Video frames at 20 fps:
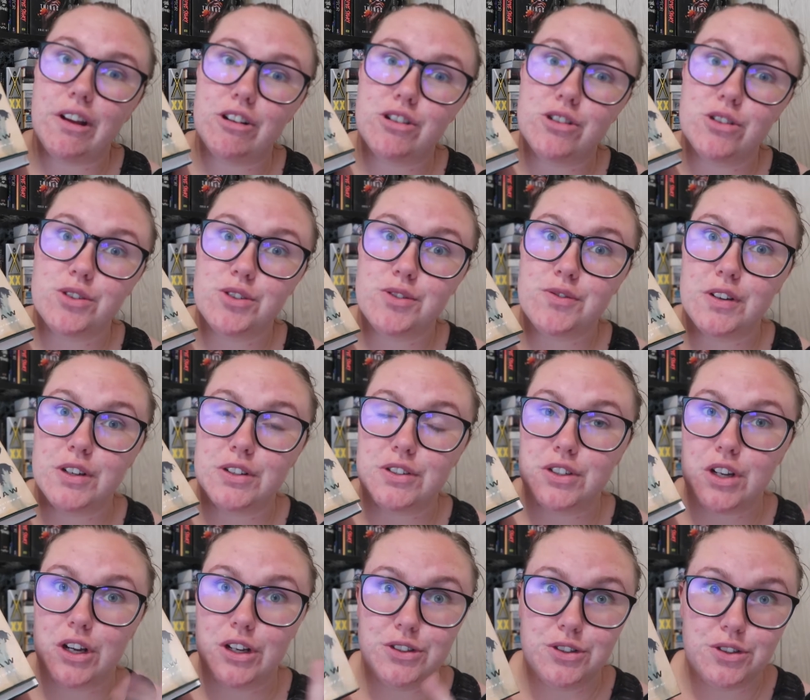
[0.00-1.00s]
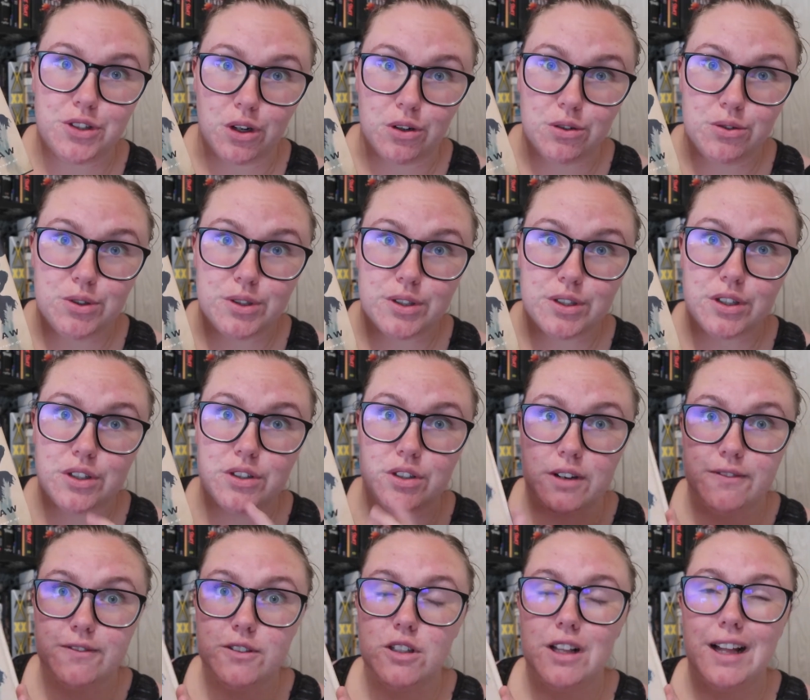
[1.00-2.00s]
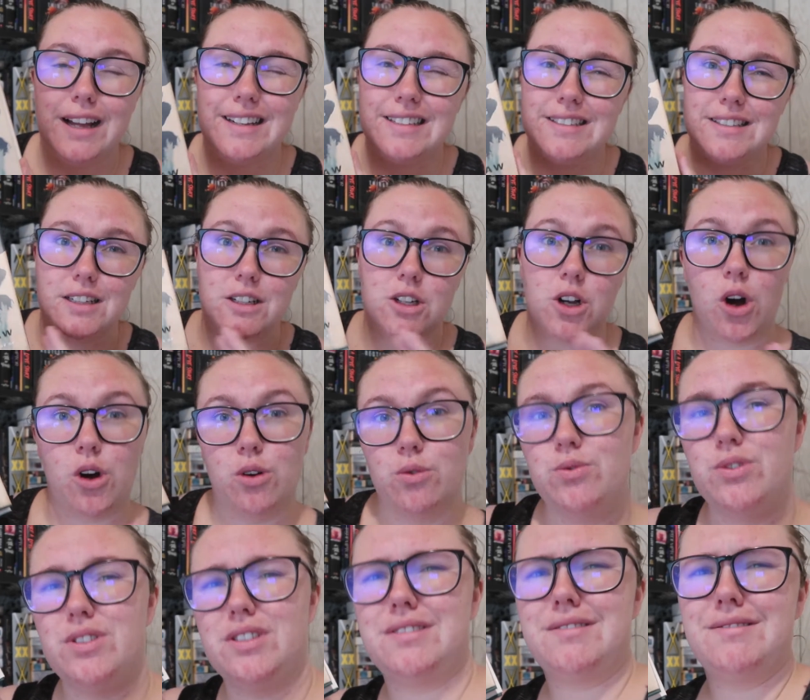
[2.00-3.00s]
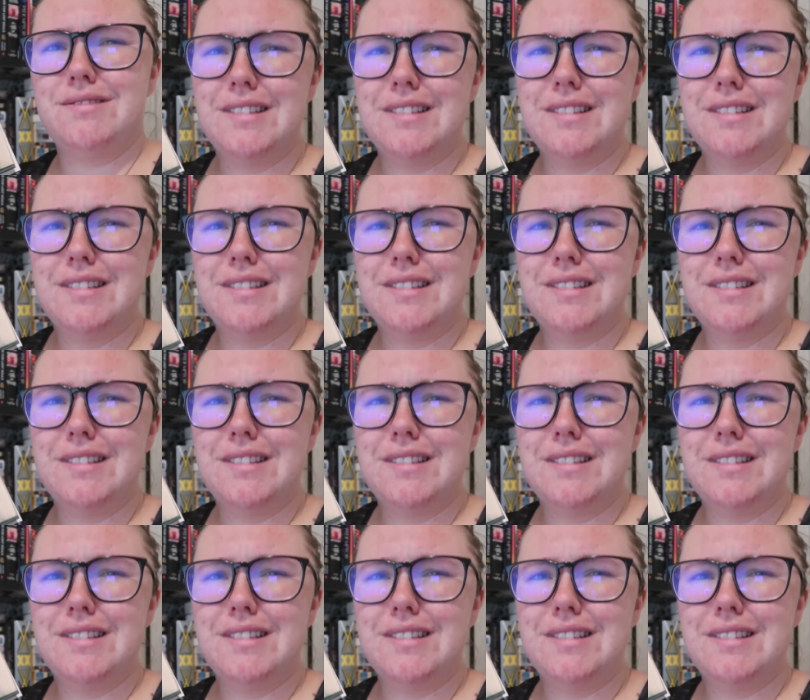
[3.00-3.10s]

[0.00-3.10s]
Earnshaw's first adult novel and it's a cult